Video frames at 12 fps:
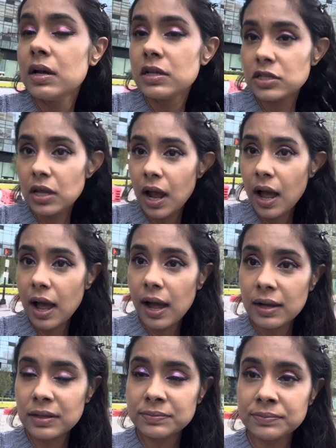
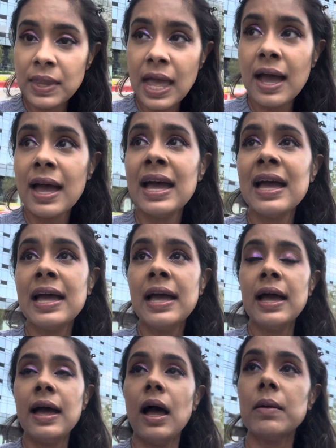yeah,
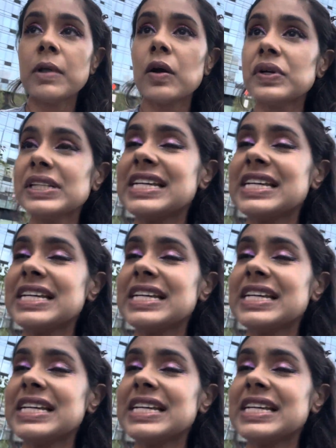I'm not really